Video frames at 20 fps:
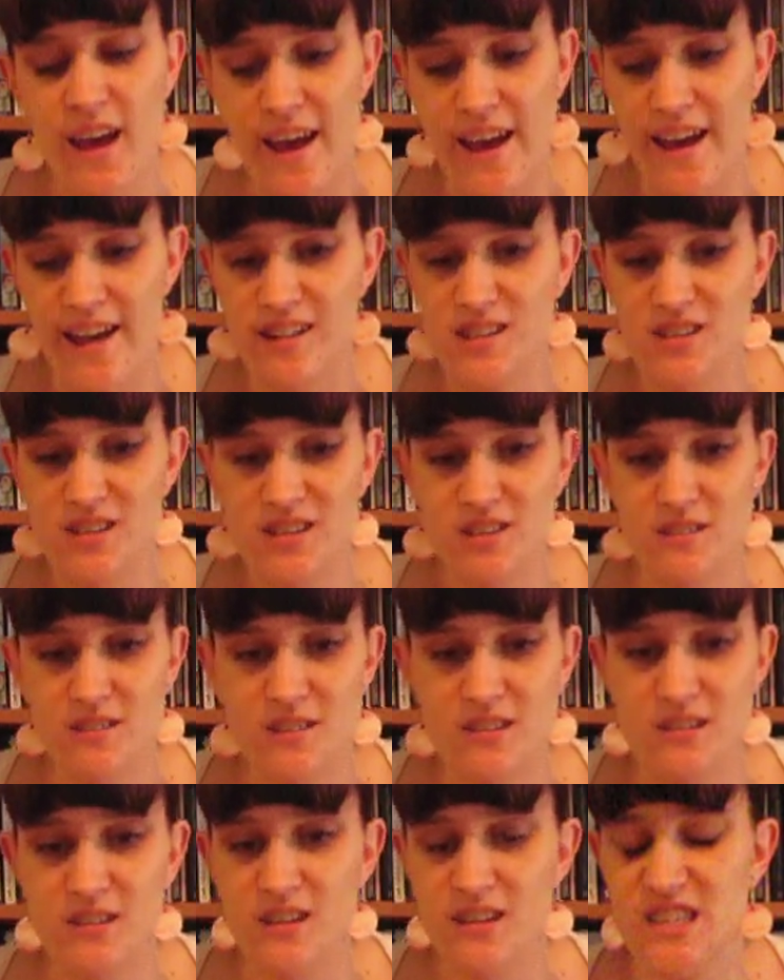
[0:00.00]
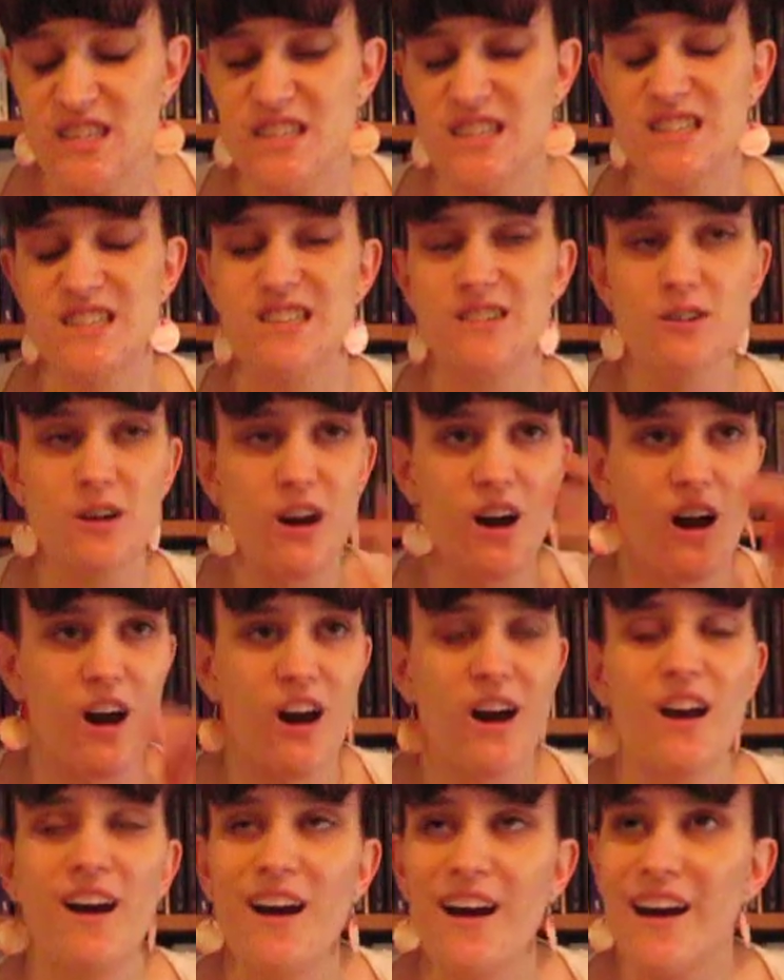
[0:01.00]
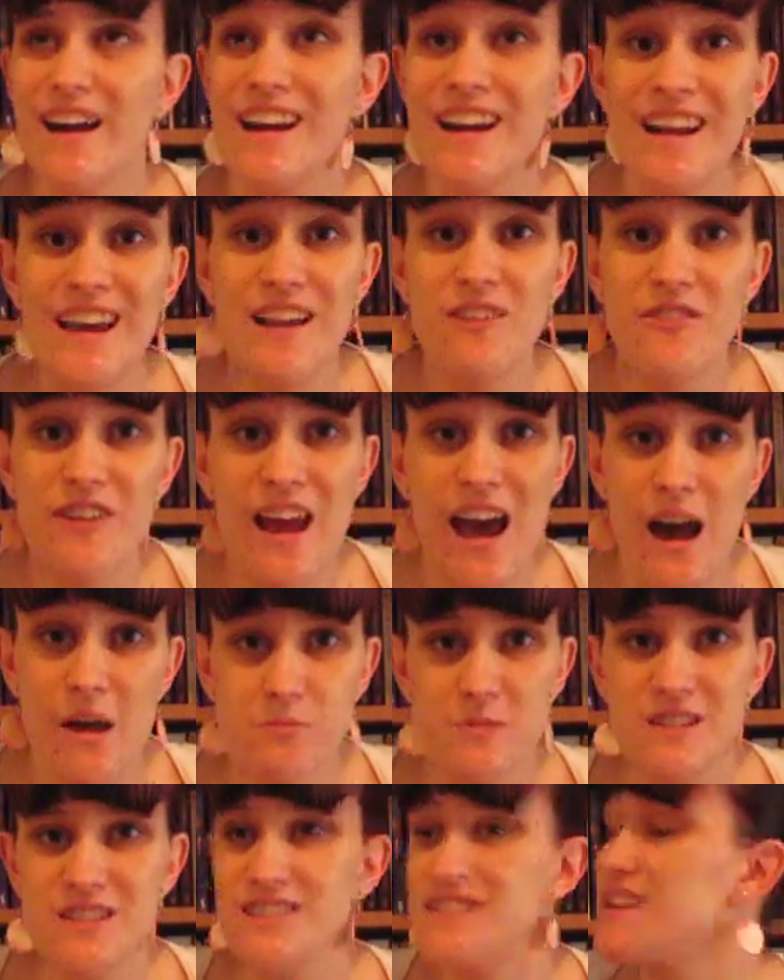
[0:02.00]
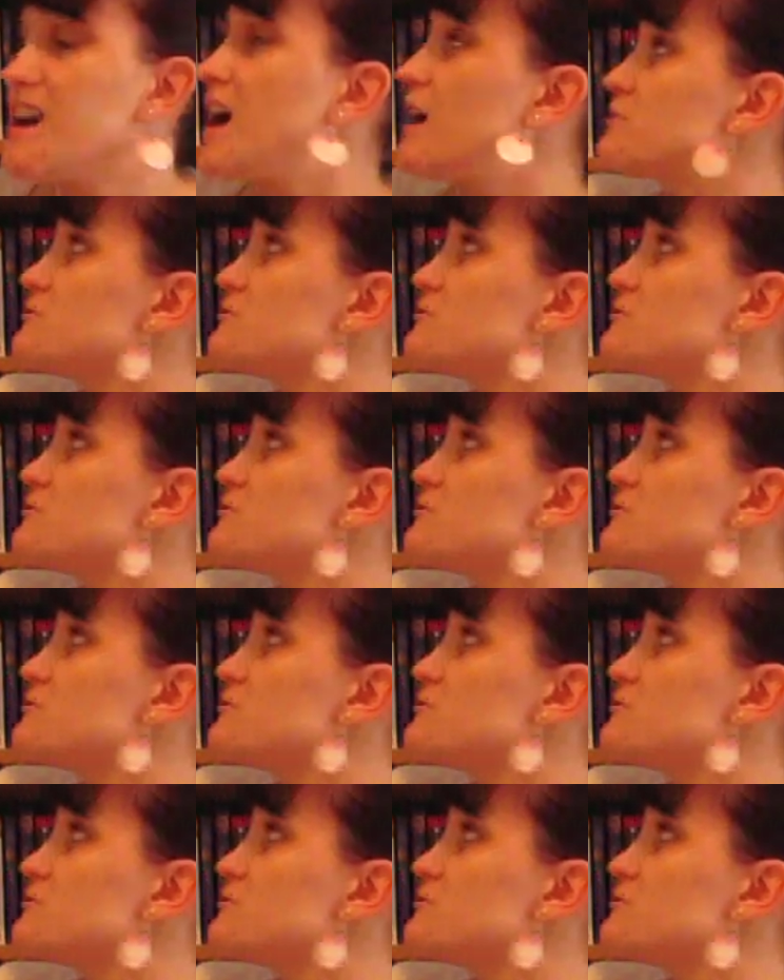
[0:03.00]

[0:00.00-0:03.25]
And it even happened, I